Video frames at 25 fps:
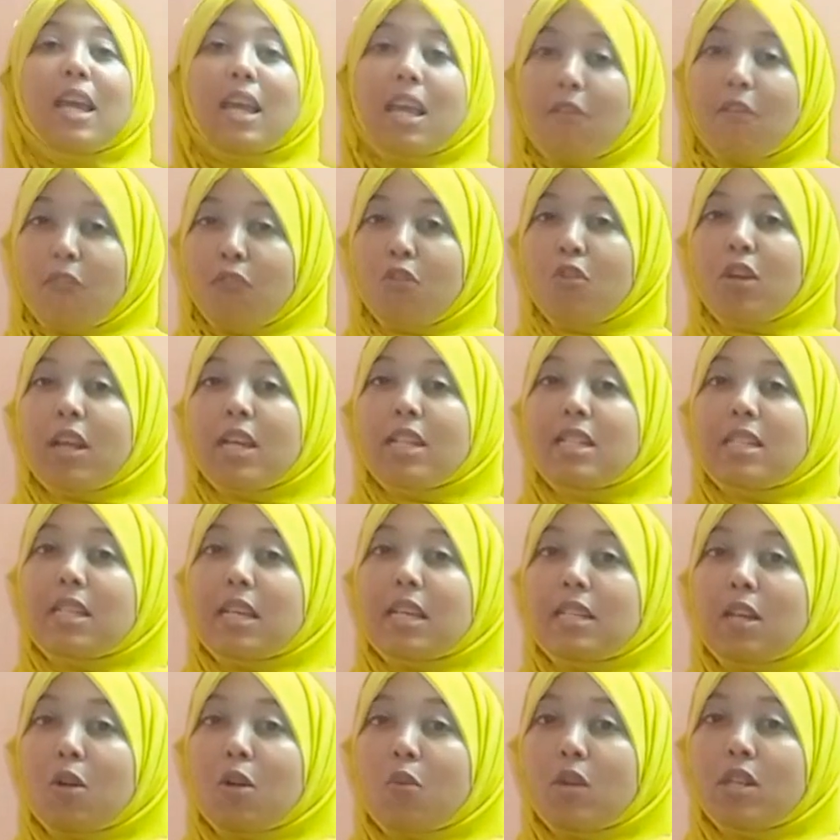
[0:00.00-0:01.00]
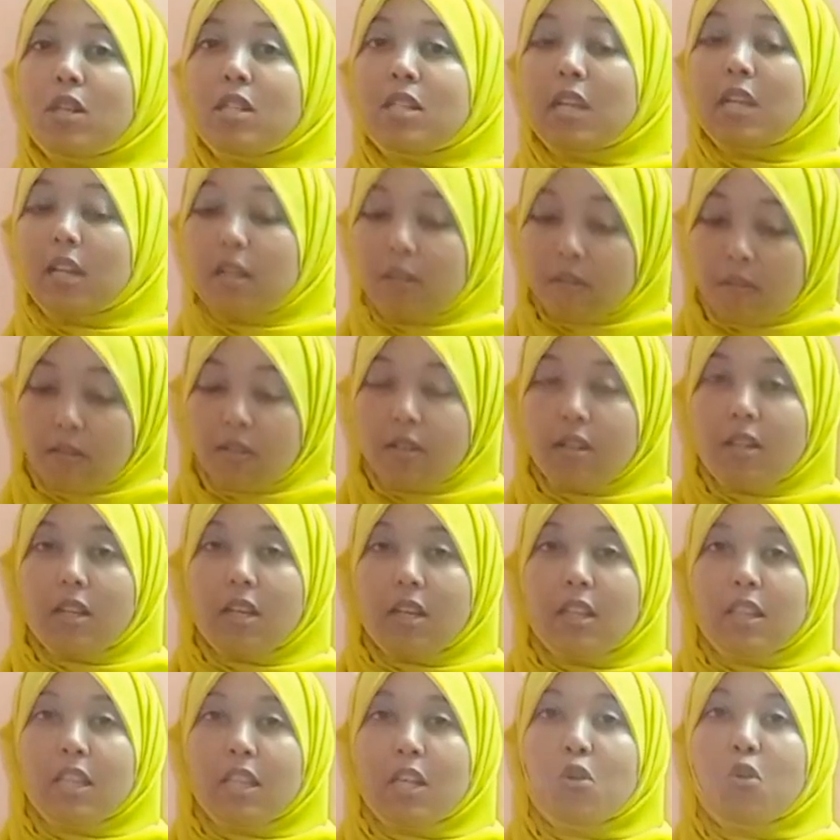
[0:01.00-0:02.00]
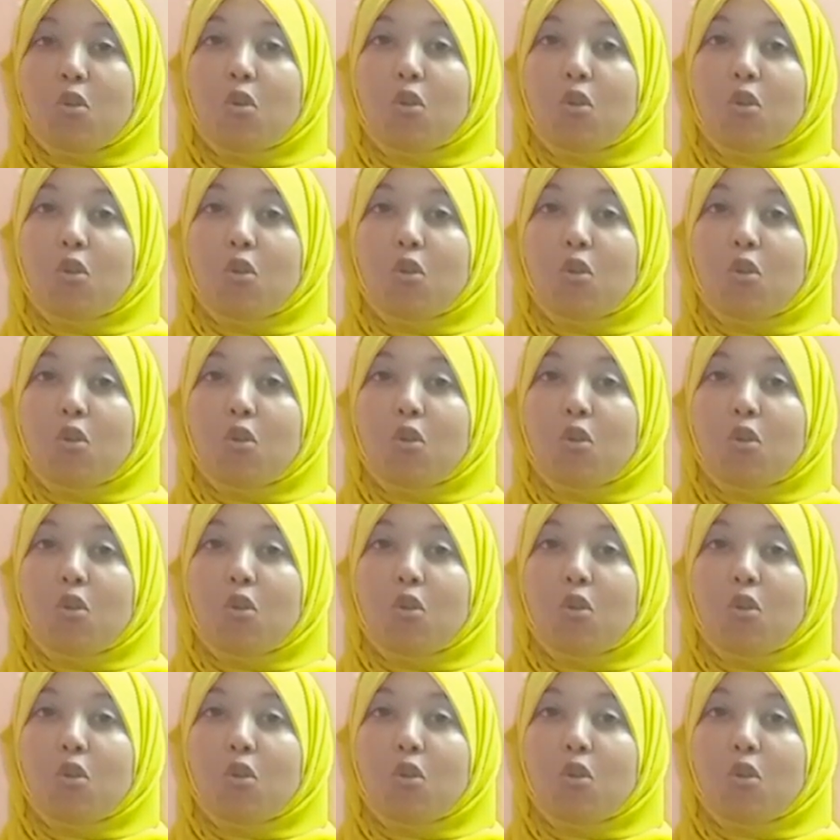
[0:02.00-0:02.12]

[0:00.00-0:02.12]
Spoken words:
If you get such a question, then